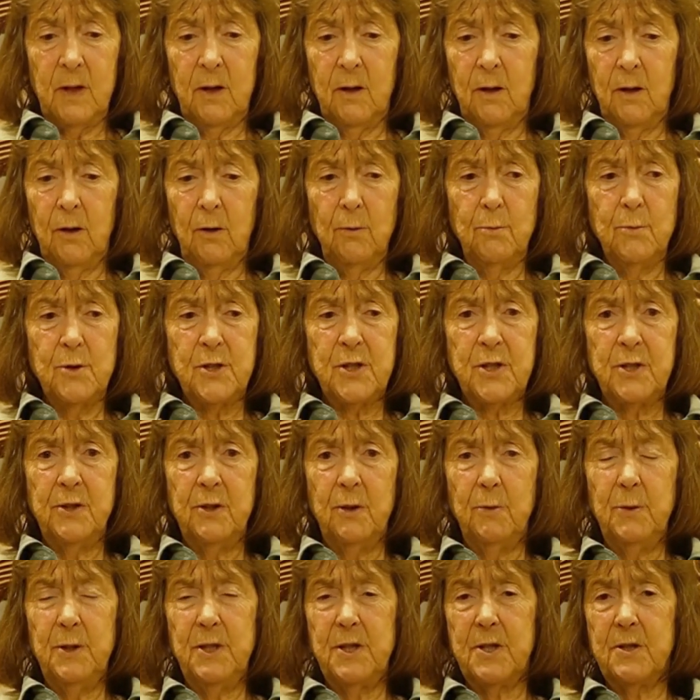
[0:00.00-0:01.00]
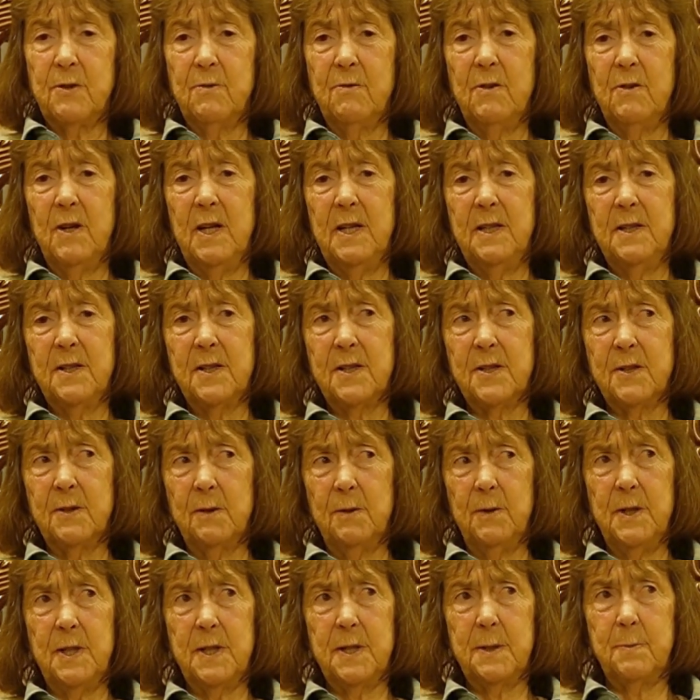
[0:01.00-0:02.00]
almost no winter rain.
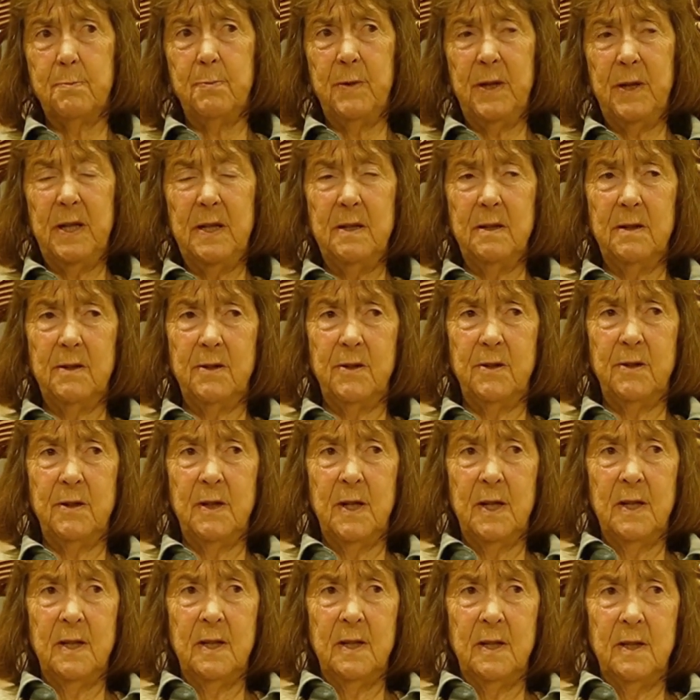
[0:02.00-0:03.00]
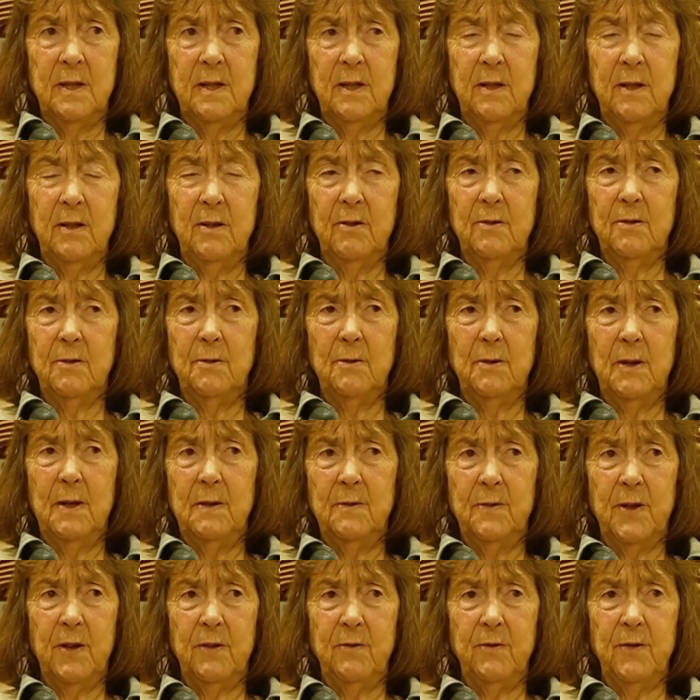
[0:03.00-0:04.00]
So it's been,
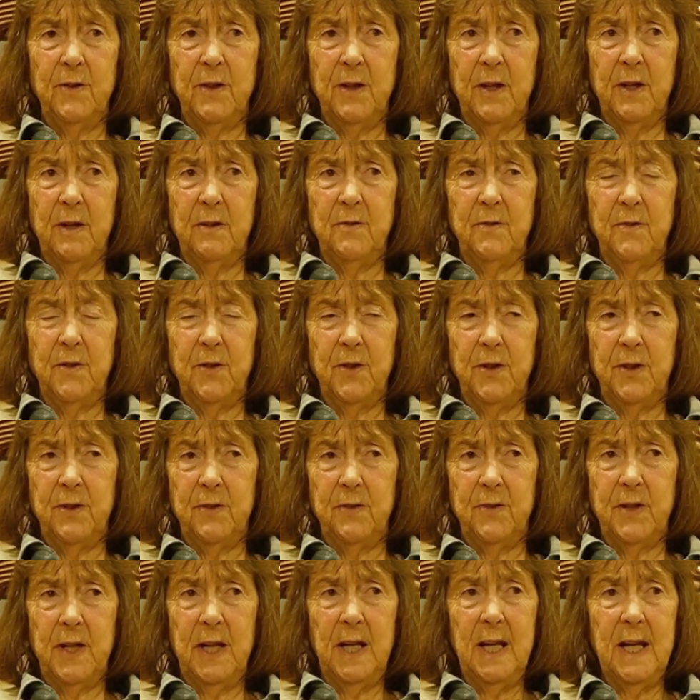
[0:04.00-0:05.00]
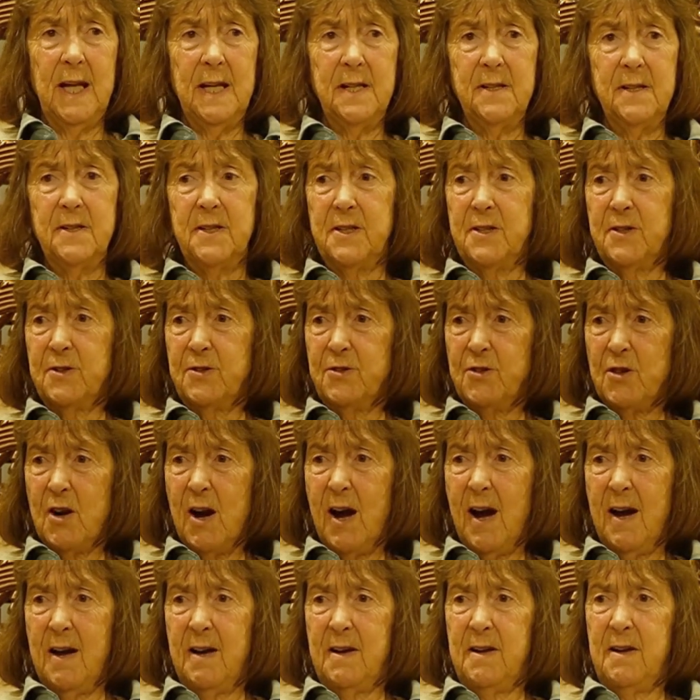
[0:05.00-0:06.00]
that the land is
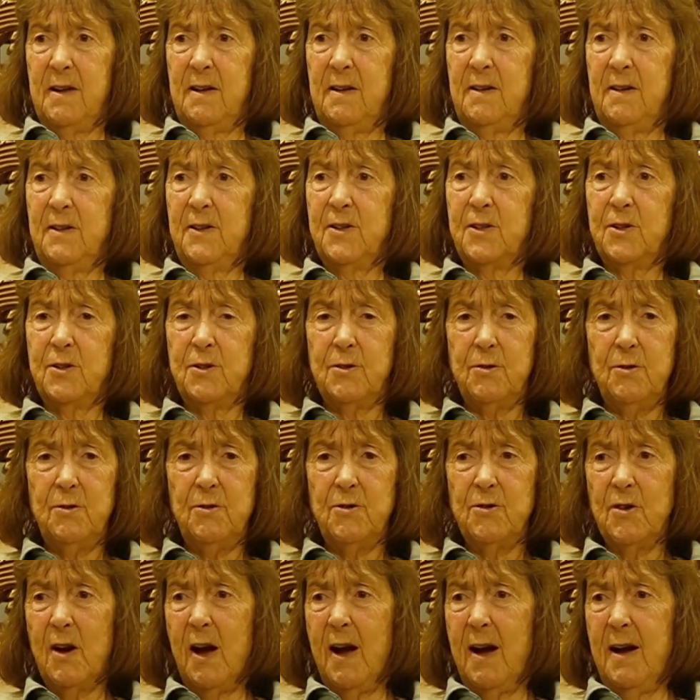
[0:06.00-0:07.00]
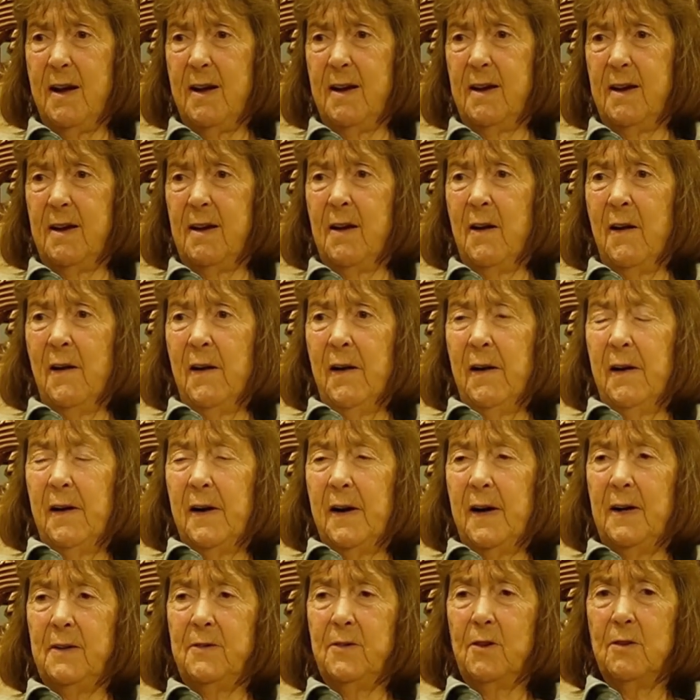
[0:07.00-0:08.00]
dry. It's too dry.
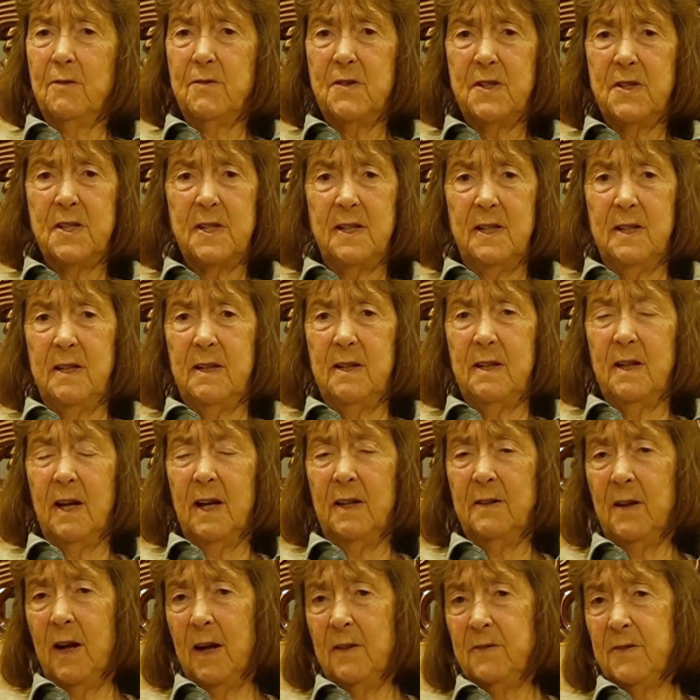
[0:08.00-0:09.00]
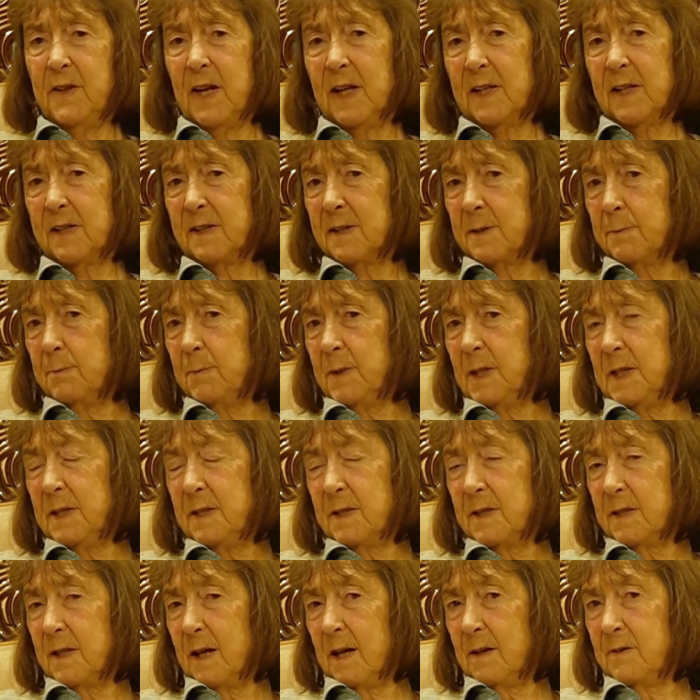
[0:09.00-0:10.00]
And obviously, and that's
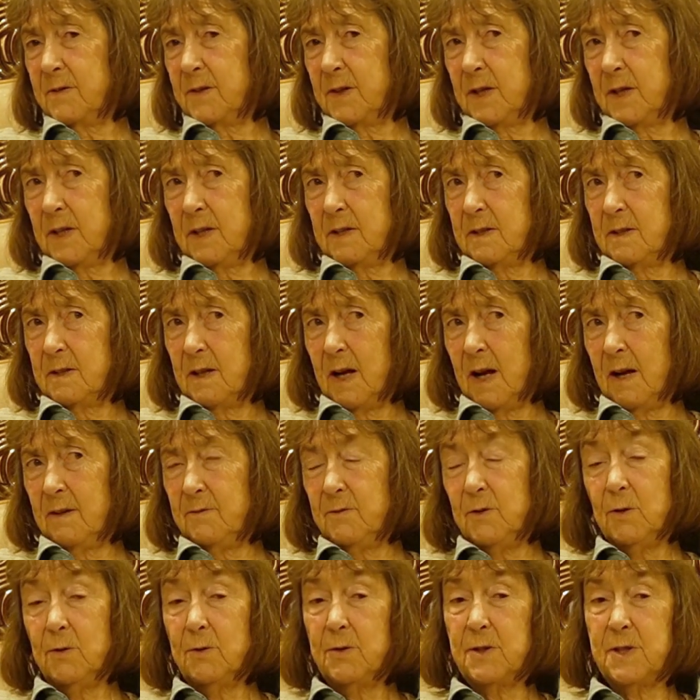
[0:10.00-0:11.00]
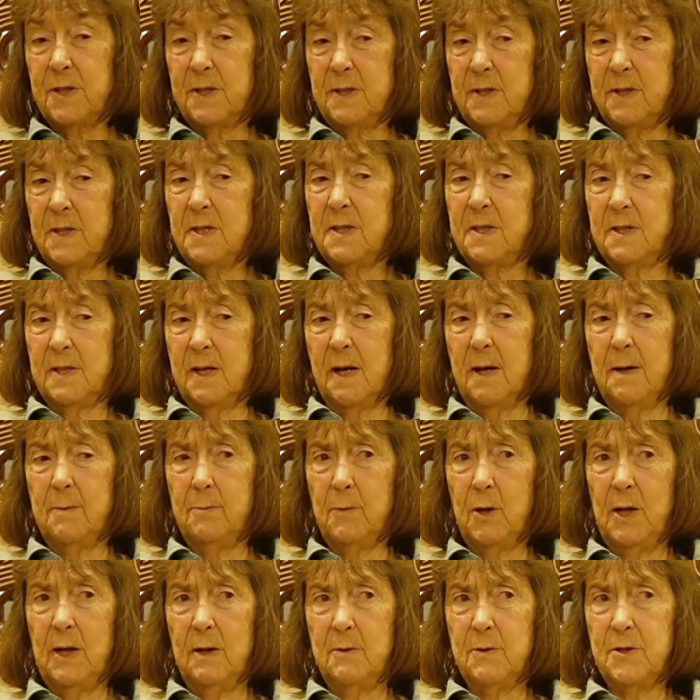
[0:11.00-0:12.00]
means that I noticed this time
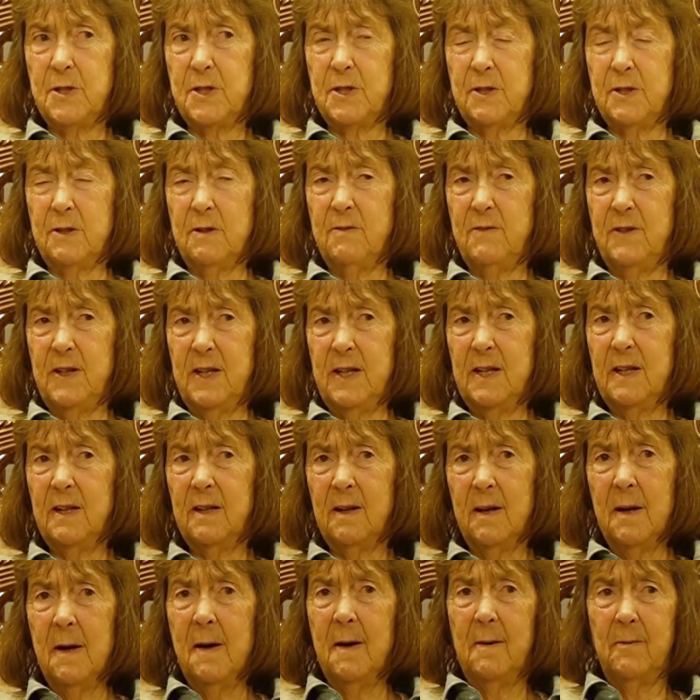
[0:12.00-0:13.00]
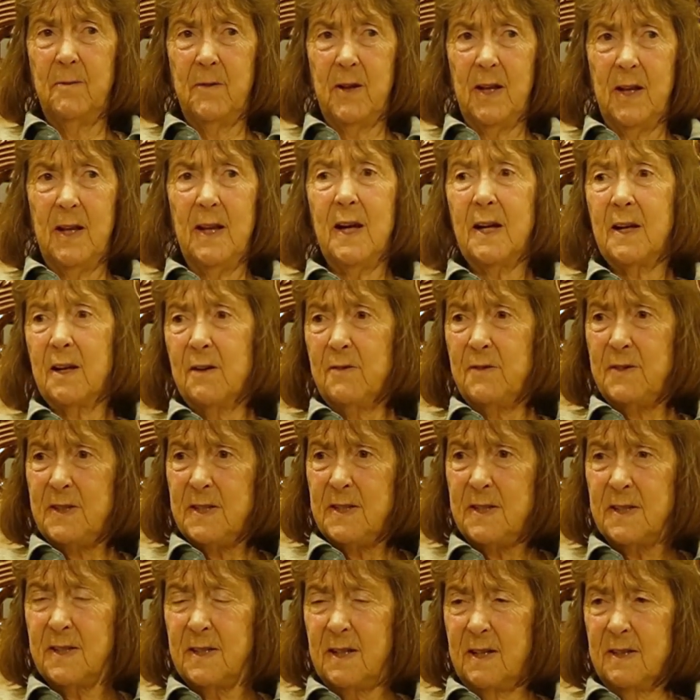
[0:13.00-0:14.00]
when I was surveying the lack of
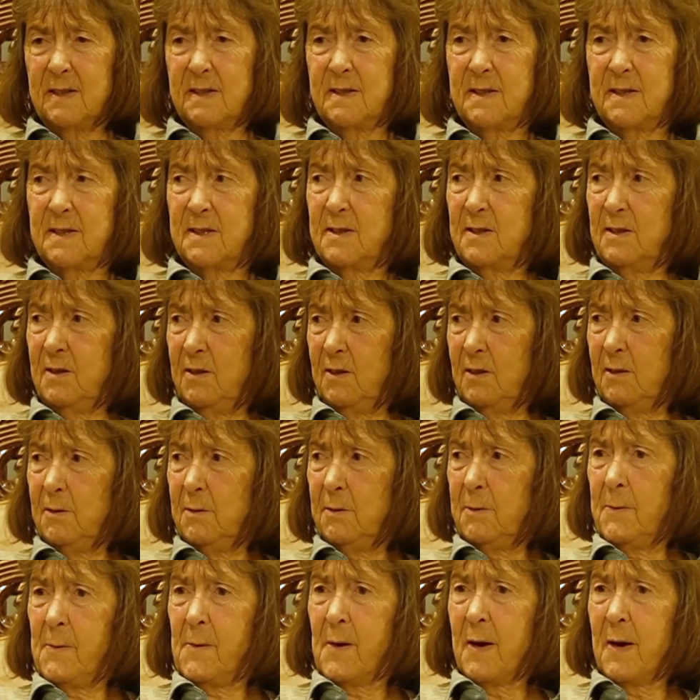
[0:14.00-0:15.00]
insects. There